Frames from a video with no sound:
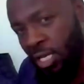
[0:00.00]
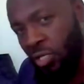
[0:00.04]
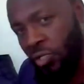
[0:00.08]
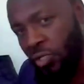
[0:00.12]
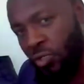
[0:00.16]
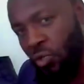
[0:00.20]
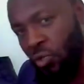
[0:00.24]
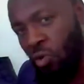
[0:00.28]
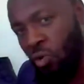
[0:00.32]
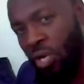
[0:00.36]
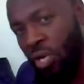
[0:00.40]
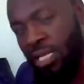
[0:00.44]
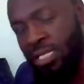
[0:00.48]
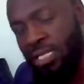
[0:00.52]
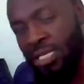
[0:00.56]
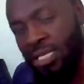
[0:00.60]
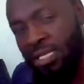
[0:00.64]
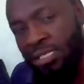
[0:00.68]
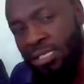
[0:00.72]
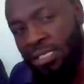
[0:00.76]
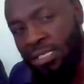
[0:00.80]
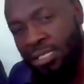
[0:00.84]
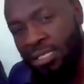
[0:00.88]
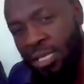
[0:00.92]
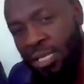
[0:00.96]
So it
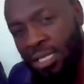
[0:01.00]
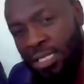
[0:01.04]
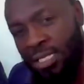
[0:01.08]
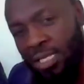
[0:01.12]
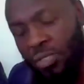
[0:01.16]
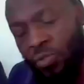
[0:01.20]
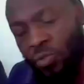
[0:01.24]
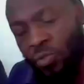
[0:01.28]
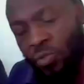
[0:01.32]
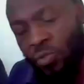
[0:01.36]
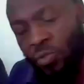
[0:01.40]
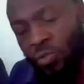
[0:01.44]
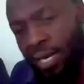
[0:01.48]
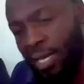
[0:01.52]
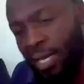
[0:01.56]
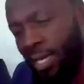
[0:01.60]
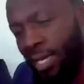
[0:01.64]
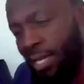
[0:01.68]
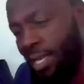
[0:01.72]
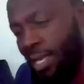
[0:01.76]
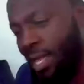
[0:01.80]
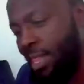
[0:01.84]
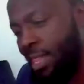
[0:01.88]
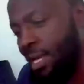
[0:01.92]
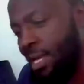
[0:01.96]
is one
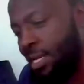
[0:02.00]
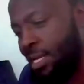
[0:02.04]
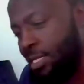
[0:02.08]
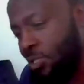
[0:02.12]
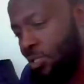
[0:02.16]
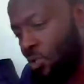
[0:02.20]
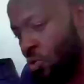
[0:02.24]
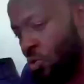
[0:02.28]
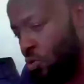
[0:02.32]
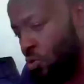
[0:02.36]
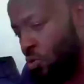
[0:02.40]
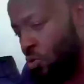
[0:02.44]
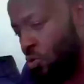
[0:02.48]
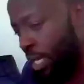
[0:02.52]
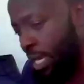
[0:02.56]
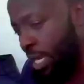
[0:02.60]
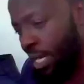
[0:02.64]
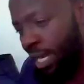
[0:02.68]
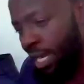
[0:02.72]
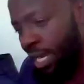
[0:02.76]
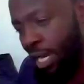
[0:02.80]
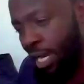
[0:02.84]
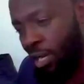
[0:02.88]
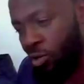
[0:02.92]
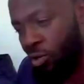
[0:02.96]
area that is also
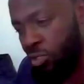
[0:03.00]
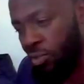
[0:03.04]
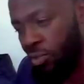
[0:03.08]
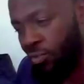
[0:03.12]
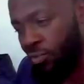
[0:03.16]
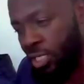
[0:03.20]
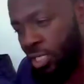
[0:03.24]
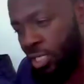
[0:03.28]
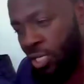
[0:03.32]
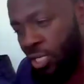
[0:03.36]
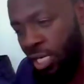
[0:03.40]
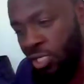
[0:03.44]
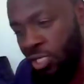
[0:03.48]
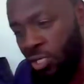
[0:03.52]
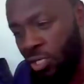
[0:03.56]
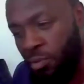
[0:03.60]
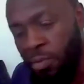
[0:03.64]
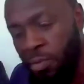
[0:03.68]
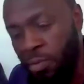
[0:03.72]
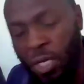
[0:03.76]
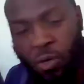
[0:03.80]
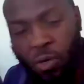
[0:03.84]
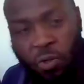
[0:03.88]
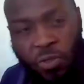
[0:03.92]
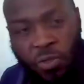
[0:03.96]
gaining a lot of attraction,
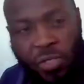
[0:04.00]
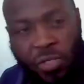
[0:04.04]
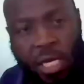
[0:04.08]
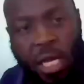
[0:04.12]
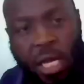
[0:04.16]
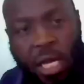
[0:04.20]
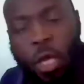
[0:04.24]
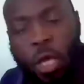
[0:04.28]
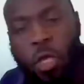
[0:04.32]
because